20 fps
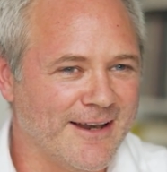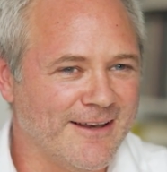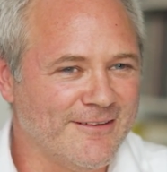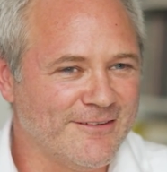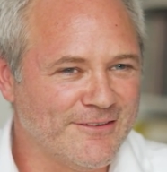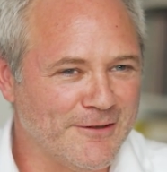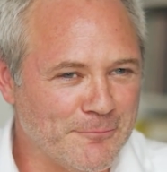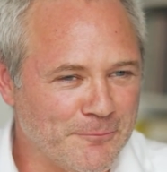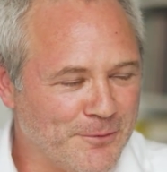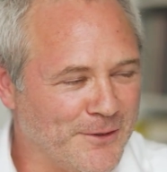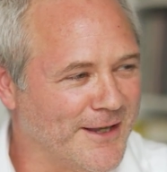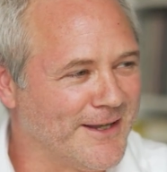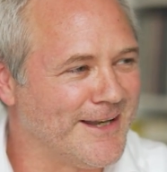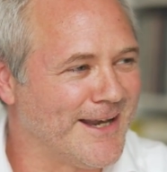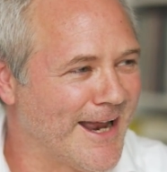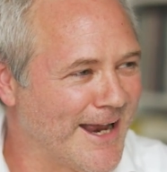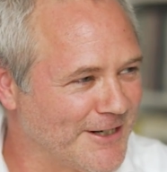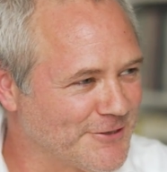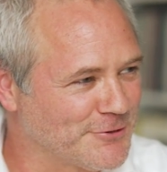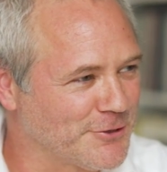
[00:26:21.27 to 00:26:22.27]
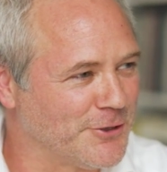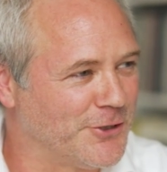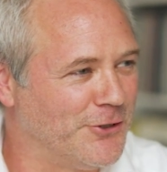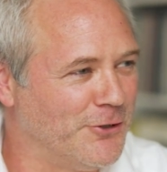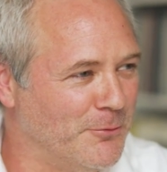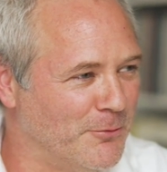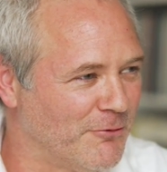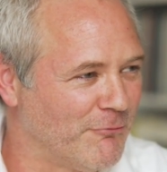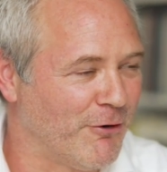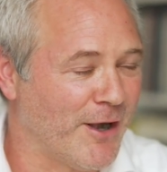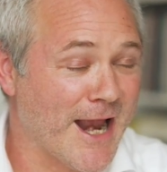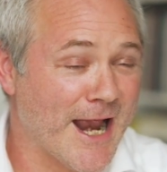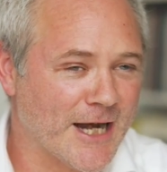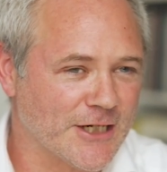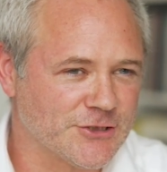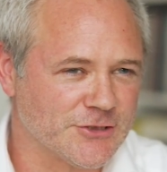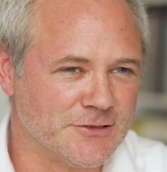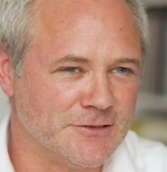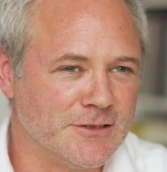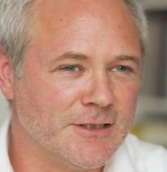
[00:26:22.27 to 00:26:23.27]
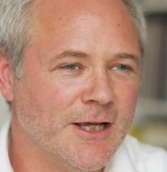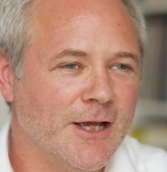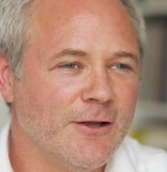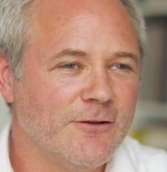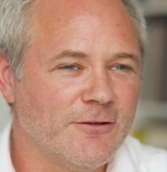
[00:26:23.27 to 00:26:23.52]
It is simply a natural human reaction